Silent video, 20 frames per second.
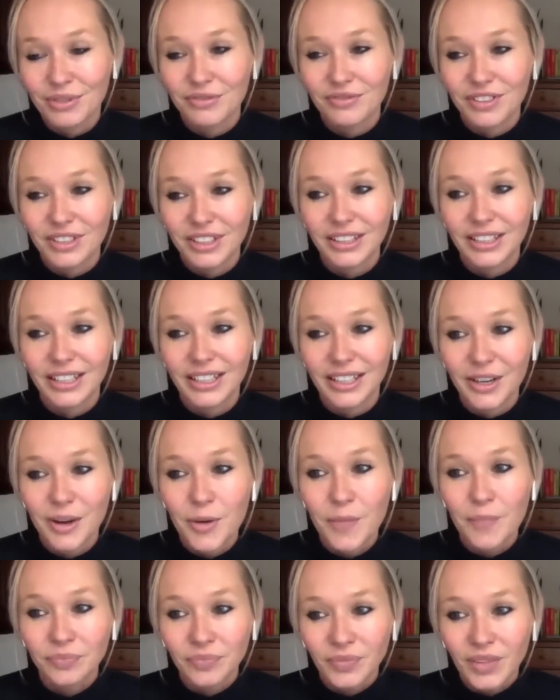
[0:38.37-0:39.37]
really
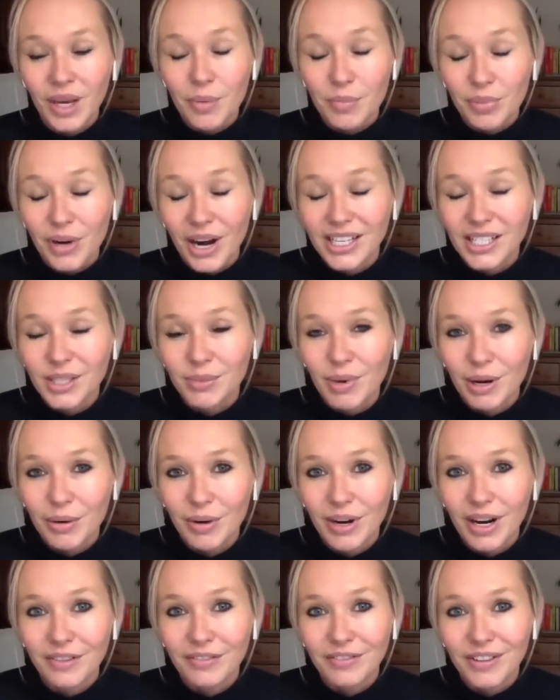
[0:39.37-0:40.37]
impressed by
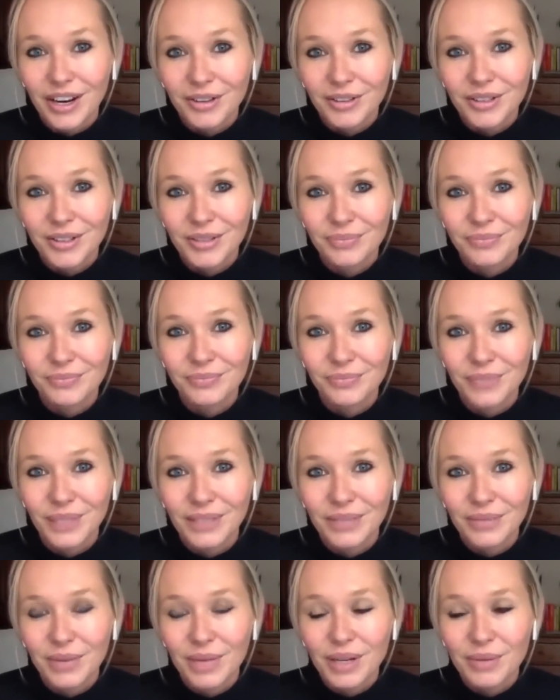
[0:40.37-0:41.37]
what I found
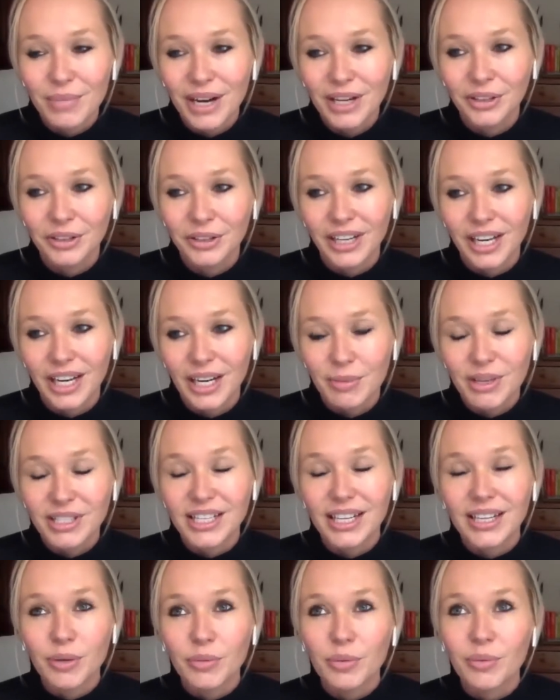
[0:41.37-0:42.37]
in medical
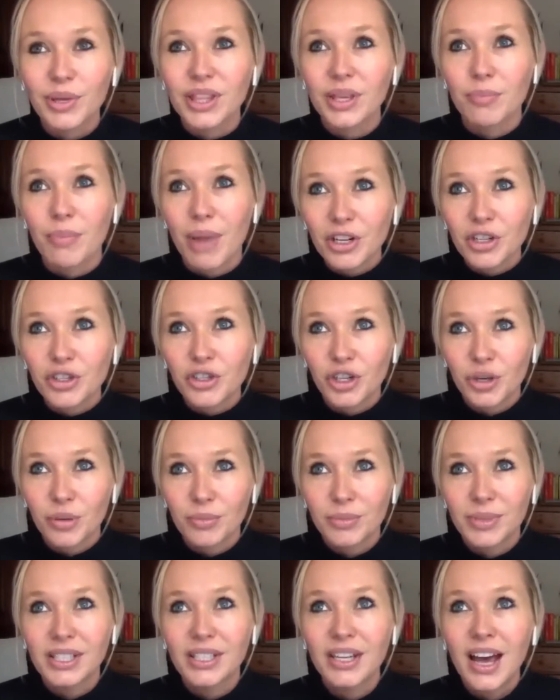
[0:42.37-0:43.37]
cannabis. And then with the
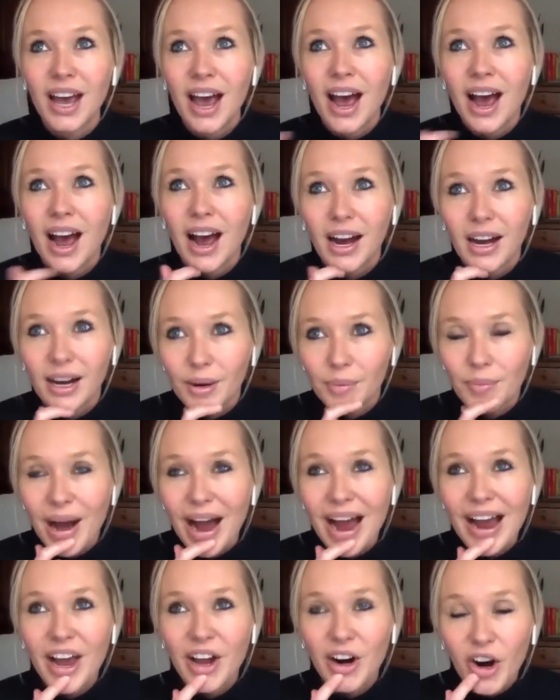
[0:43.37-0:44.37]
mushrooms,
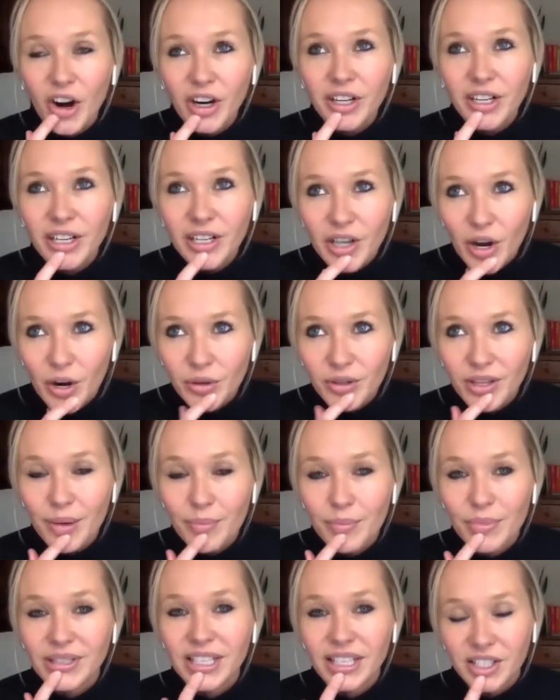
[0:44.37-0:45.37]
I had already known
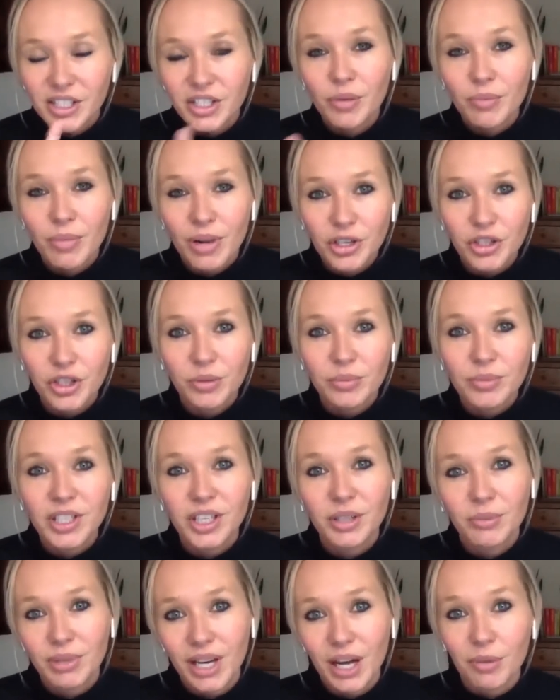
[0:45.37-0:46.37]
that medicinal mushrooms
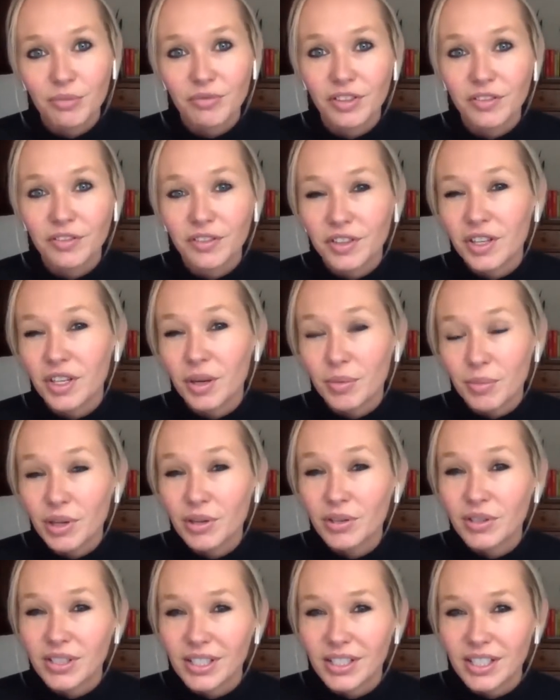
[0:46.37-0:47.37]
could be helpful for the
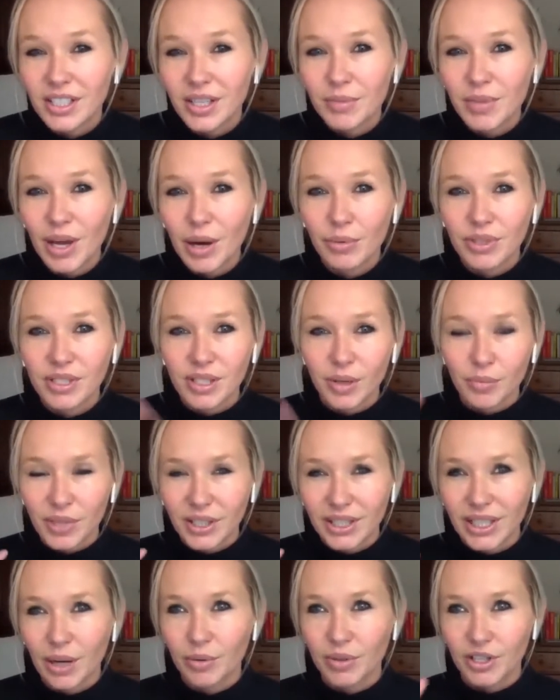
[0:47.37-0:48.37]
immune system. That was
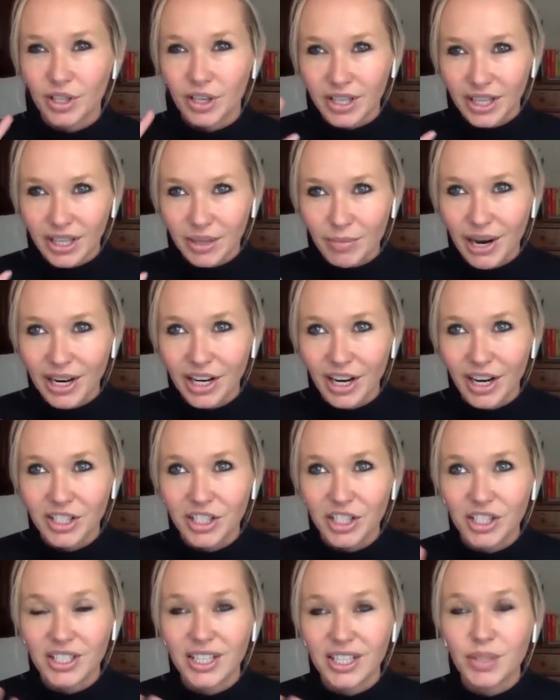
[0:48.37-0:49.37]
something that was already in my
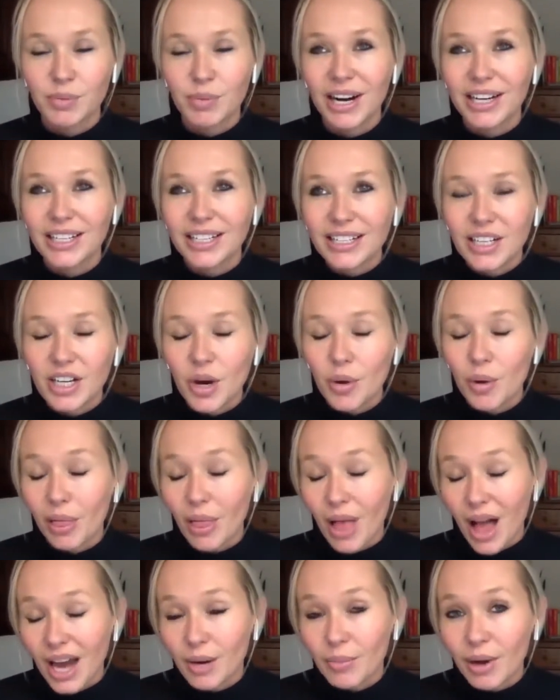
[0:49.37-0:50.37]
consciousness, but I didn't know a
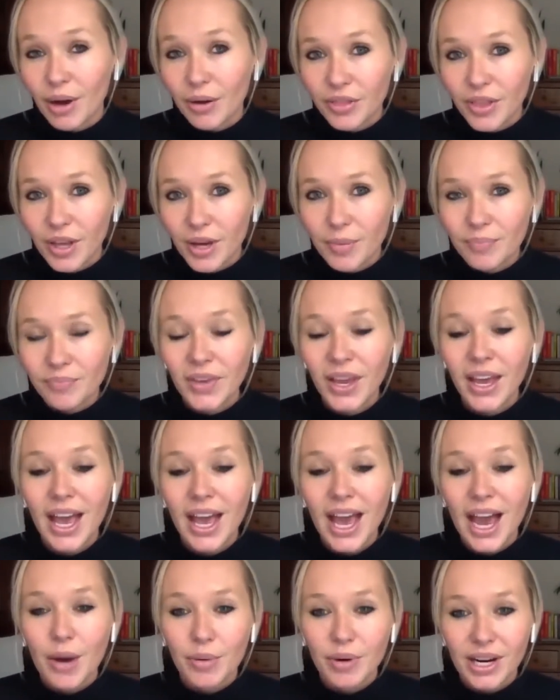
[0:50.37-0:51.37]
lot about them.
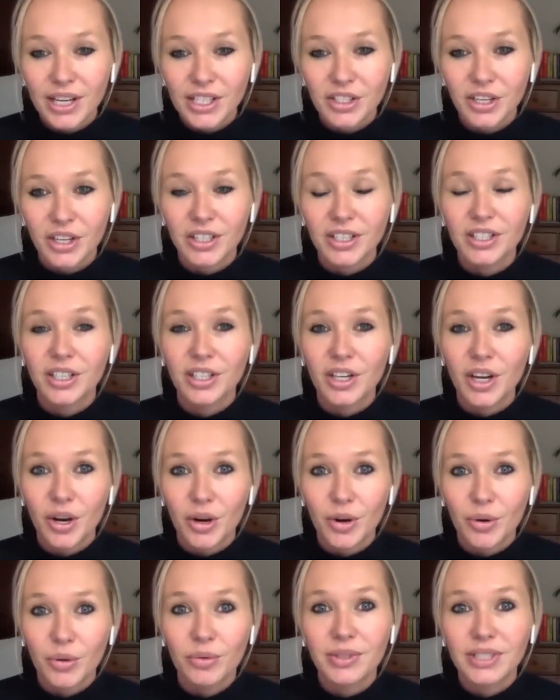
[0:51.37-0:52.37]
And when I started to
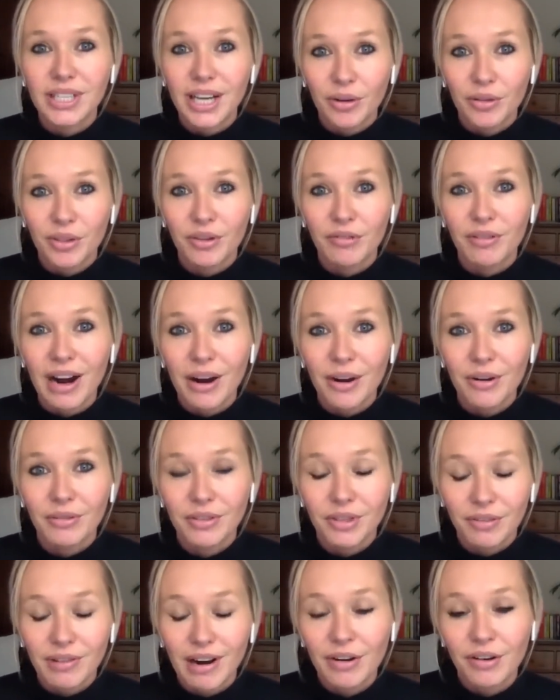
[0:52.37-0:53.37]
go down the
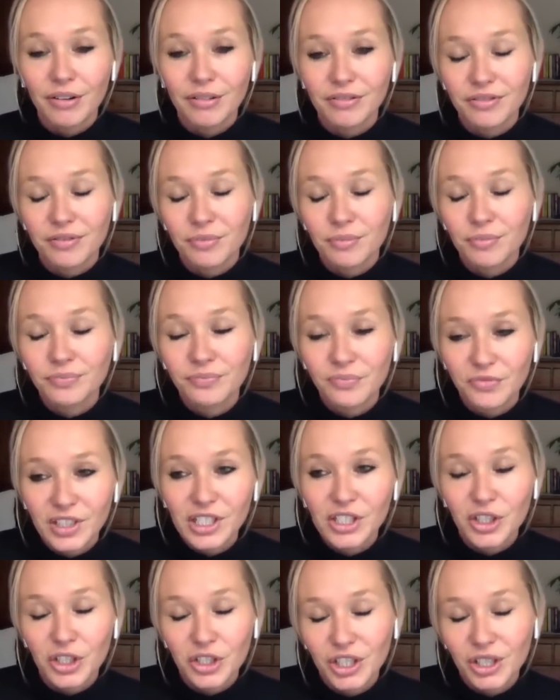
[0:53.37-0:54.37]
route of
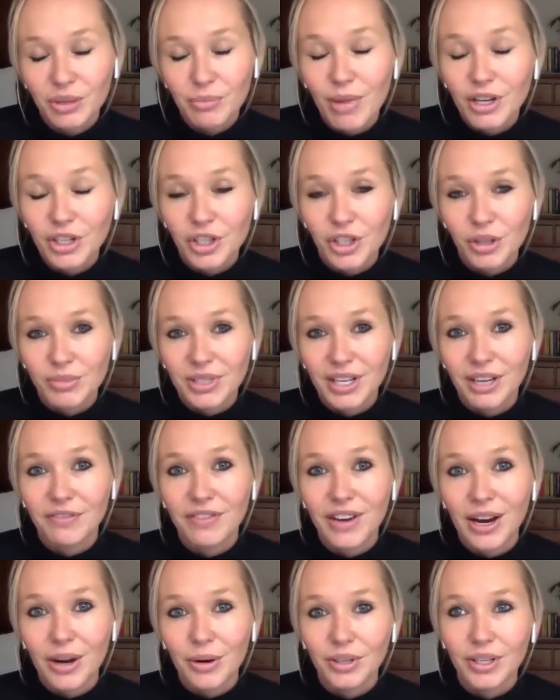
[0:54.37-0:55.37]
researching mushrooms, I
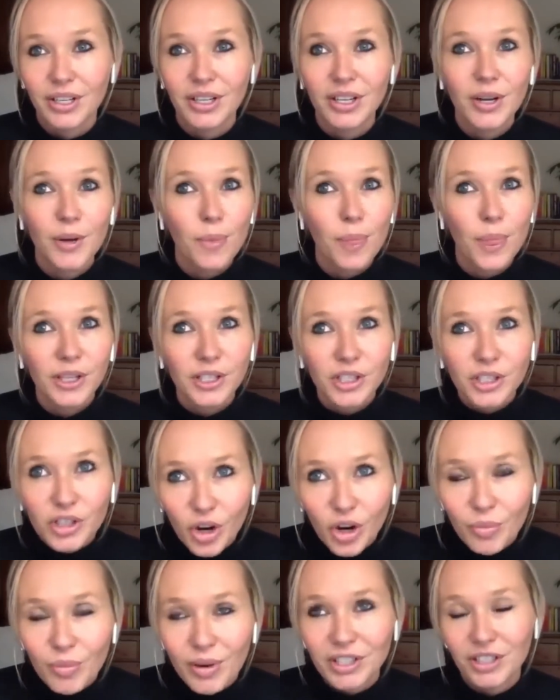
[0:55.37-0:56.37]
found
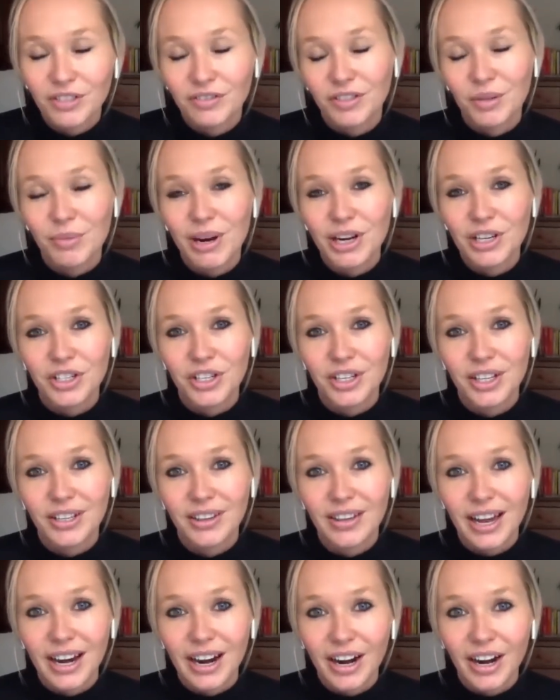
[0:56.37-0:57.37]
so much
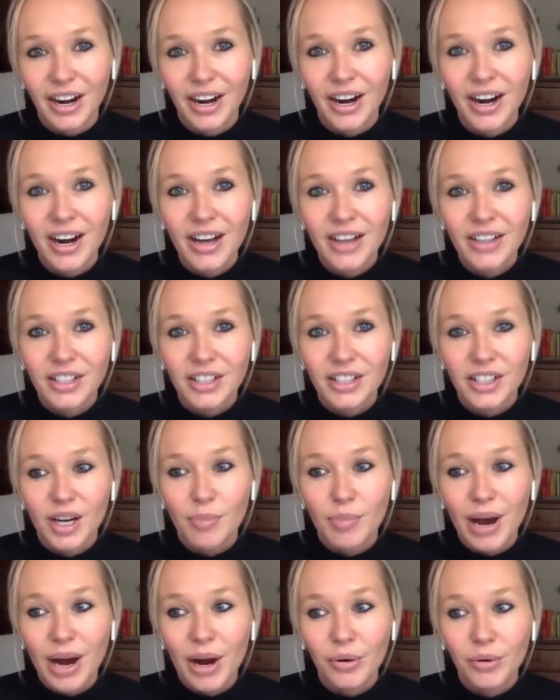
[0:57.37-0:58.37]
information there is
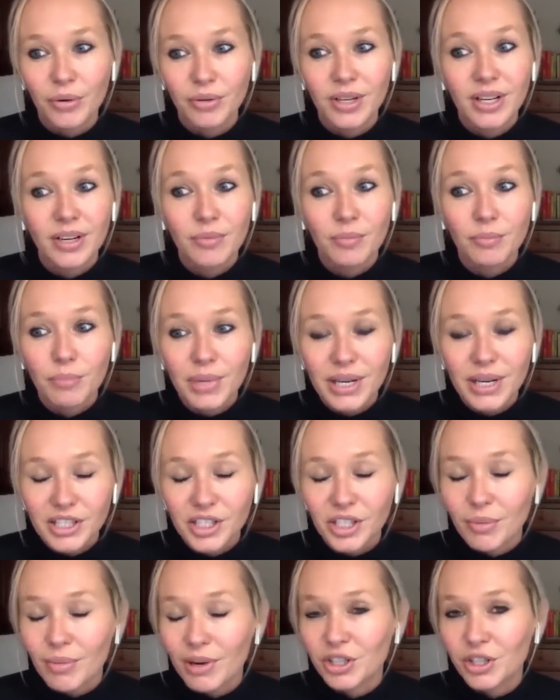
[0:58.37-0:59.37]
about
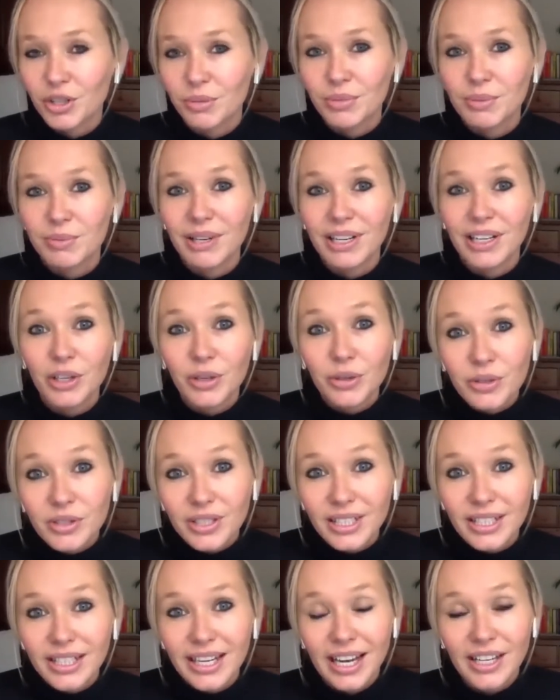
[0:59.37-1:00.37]
medicinal mushrooms being
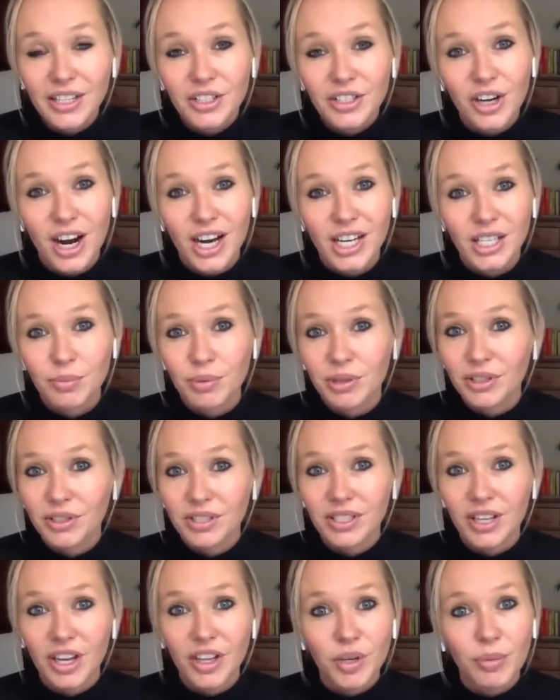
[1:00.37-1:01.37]
used in cancer
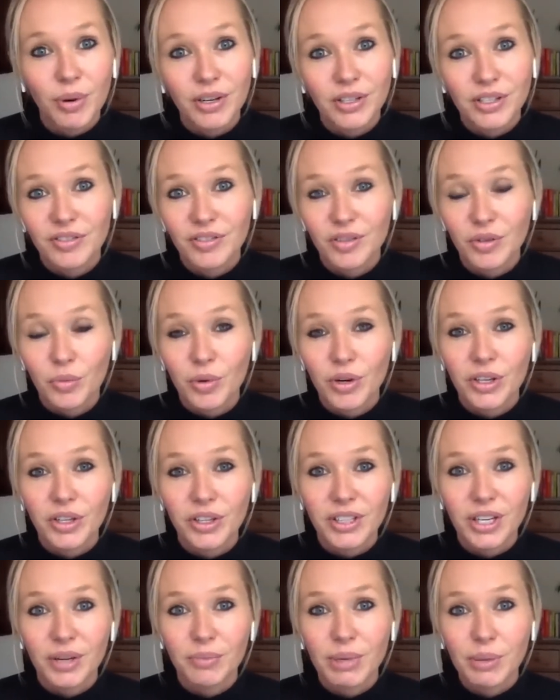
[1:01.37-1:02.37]
hospitals in other parts of the
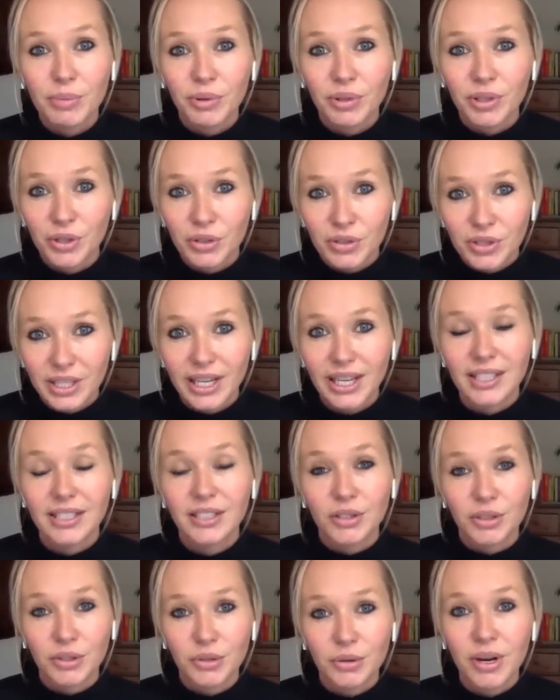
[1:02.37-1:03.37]
world and people using it
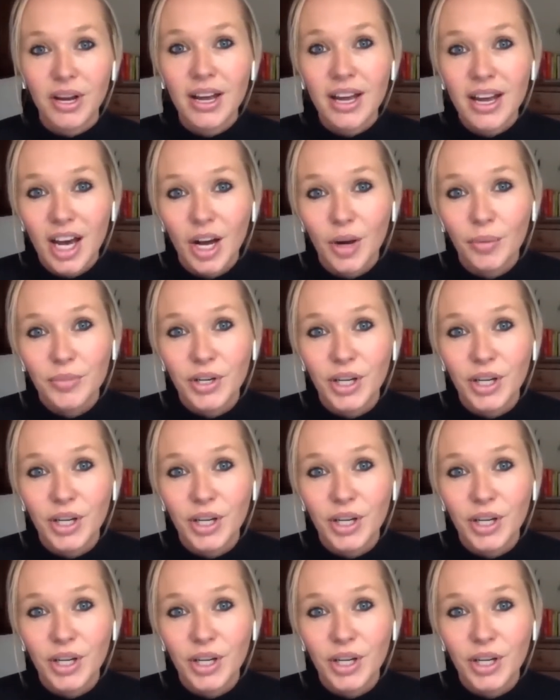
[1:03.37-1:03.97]
to help